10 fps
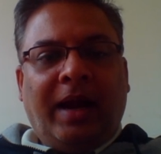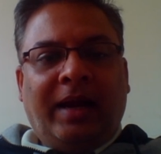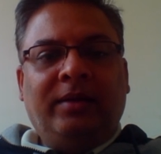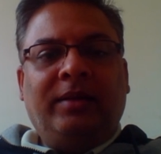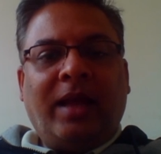
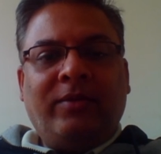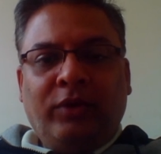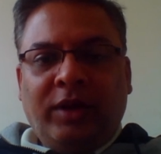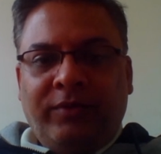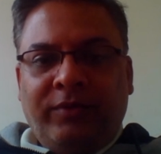And
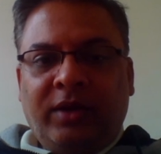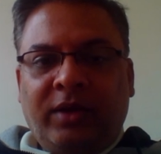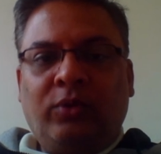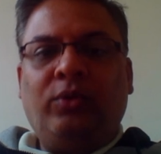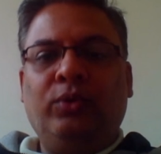thankfully we
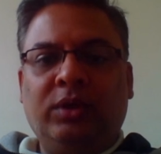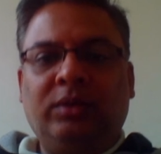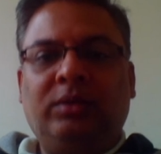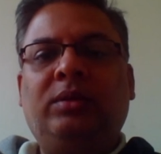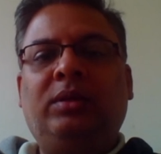could do
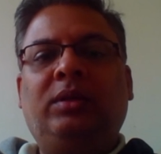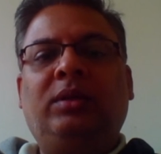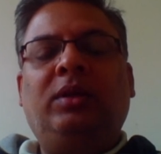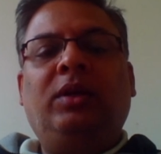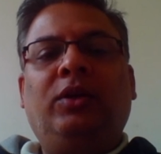this.
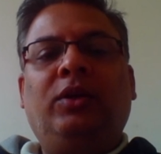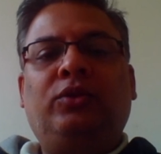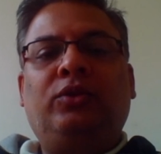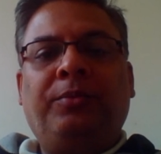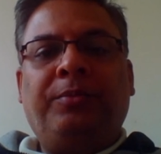
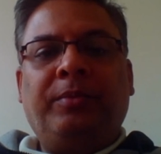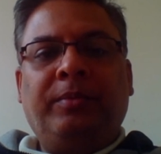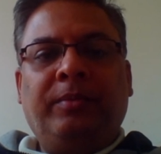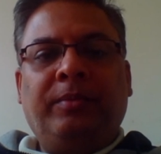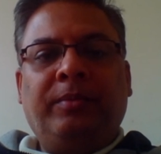So
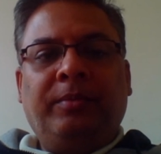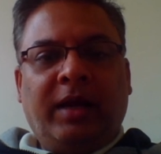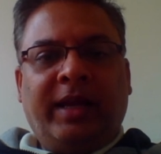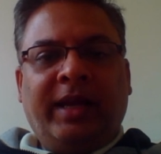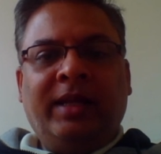
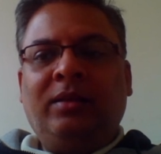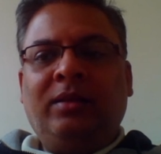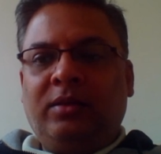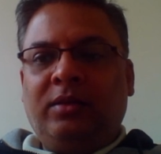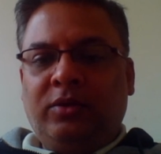
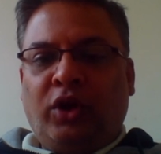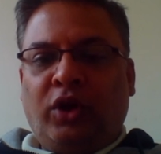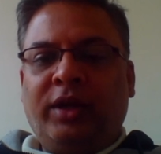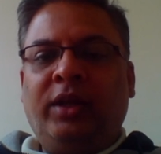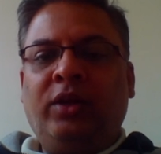again,
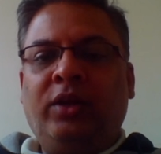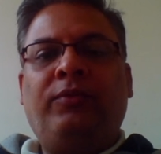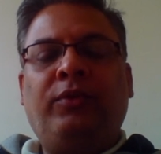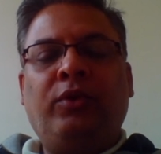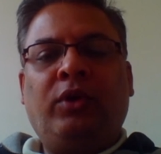joining all
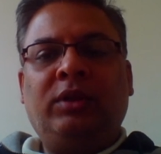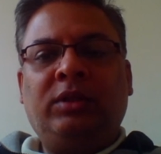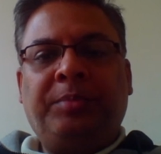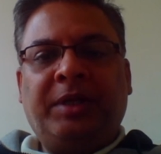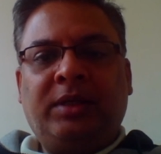of you
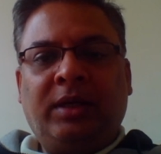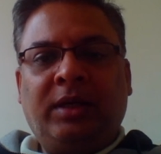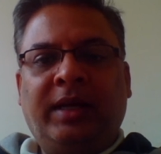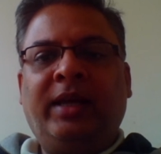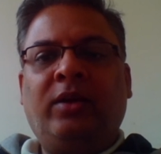on the
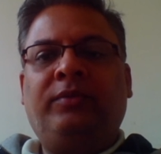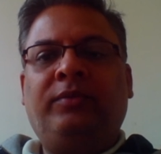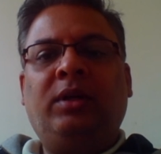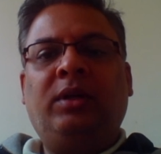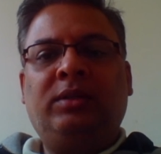special day
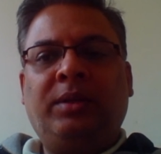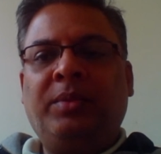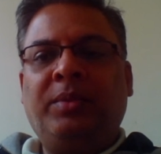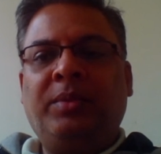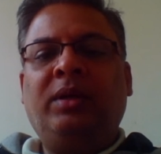of 3rd
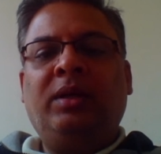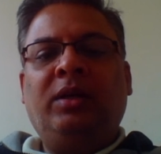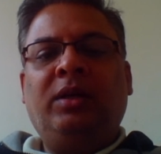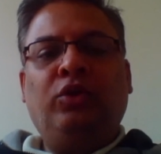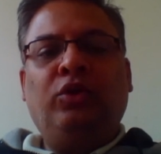December,
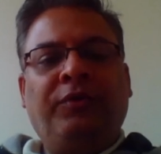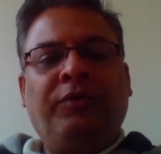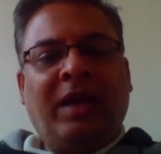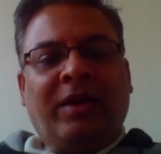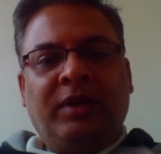though
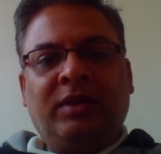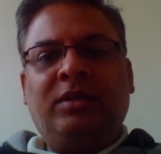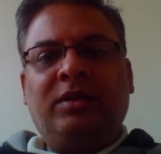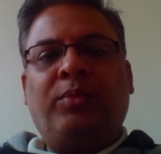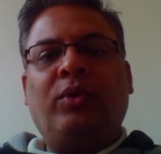we have
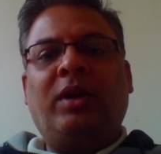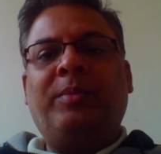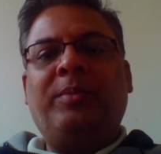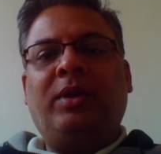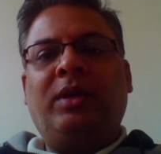finished the
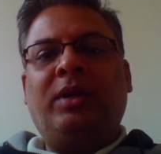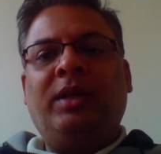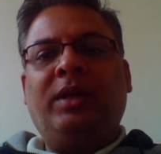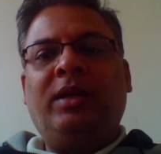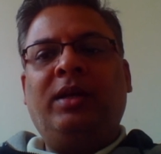program
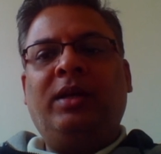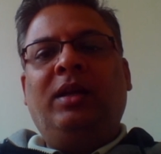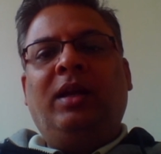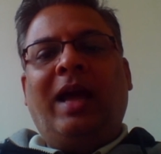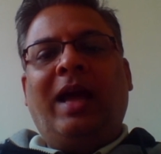earlier,
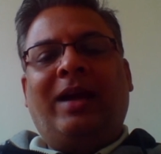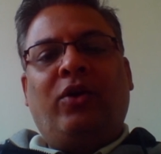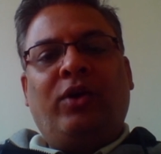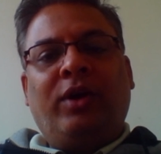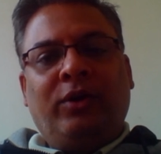
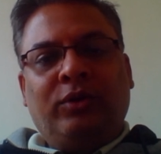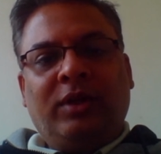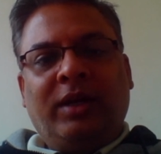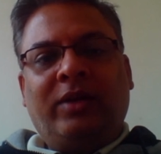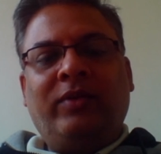according to
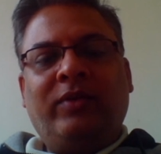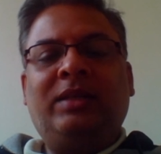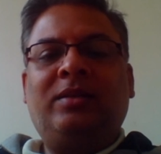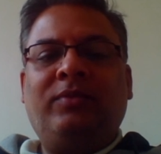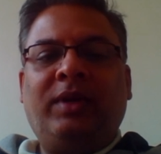the
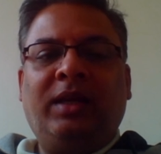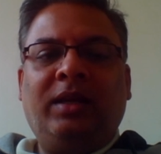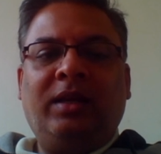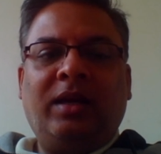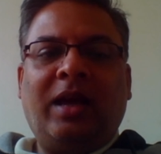request,
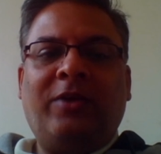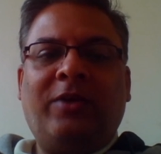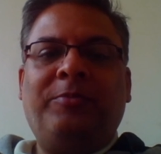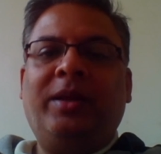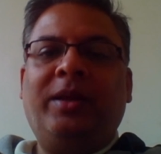we
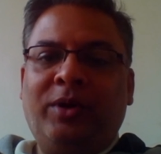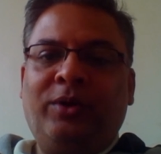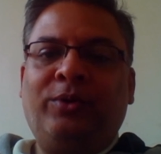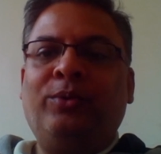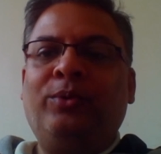have been
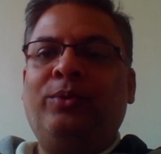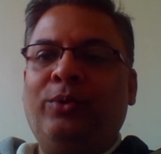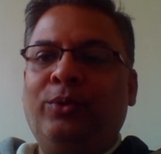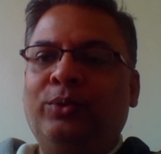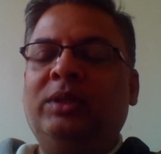able to
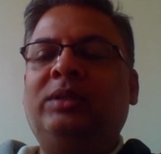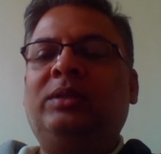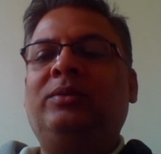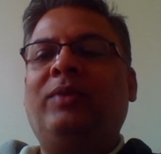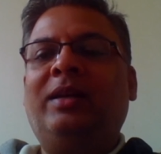do
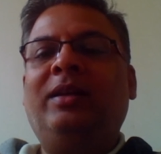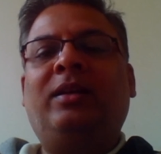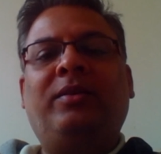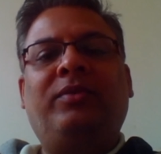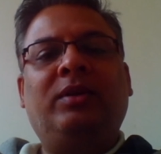this
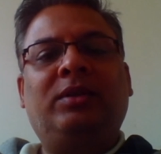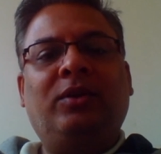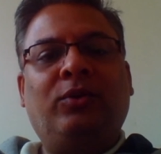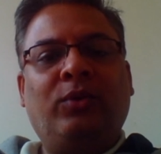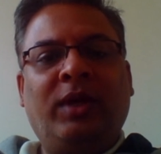valedictory
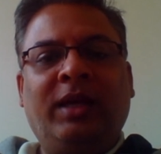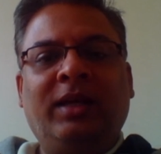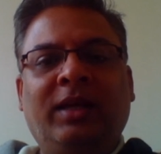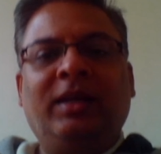function today.